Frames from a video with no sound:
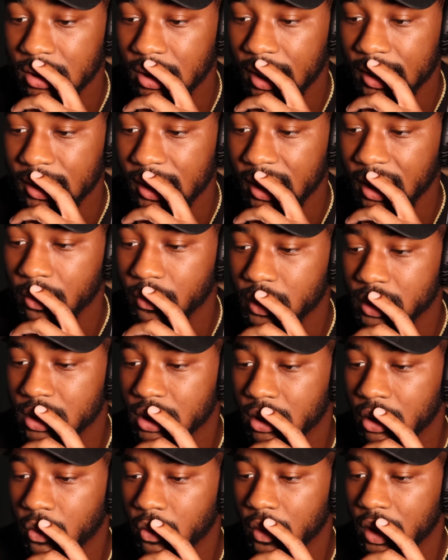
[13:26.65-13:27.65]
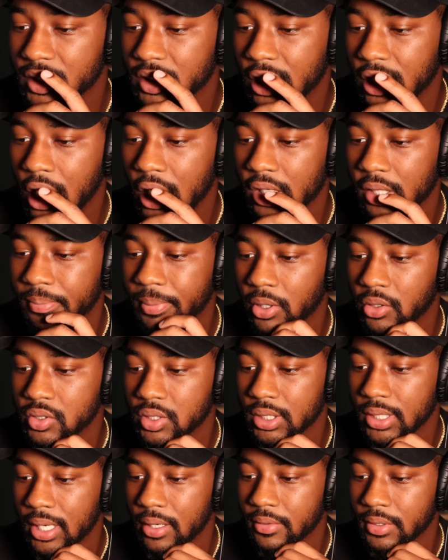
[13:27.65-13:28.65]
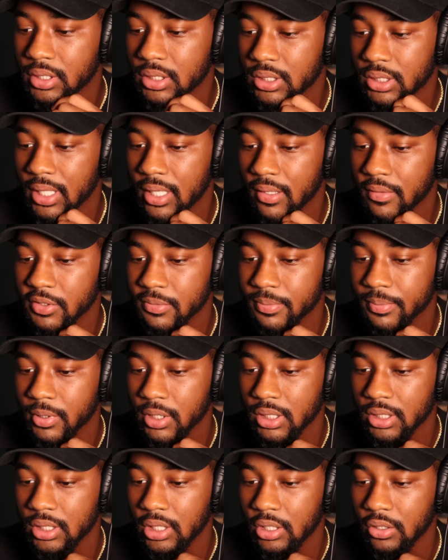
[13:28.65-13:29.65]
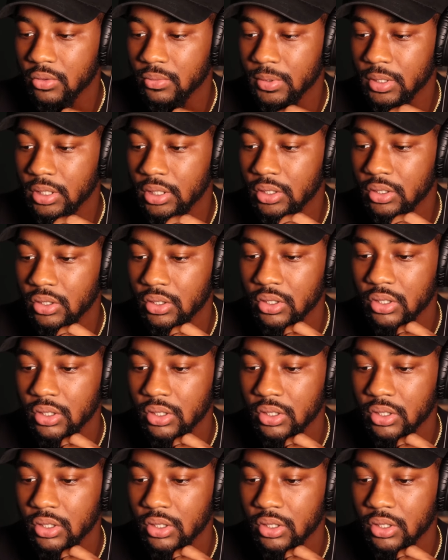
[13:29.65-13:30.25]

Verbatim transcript: I think it was the ones Cardi posted that was that was pretty dope though.